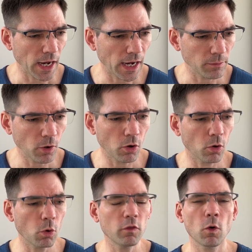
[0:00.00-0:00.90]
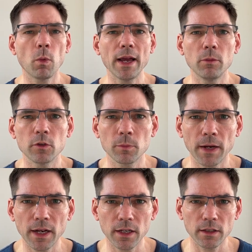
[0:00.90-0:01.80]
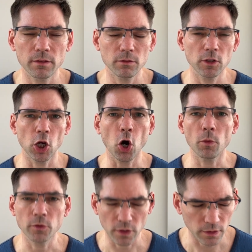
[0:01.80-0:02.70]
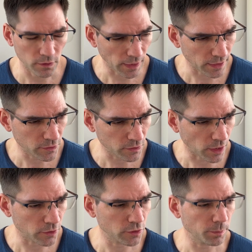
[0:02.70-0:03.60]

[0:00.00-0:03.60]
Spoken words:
I'm not overwhelmed by the options as such,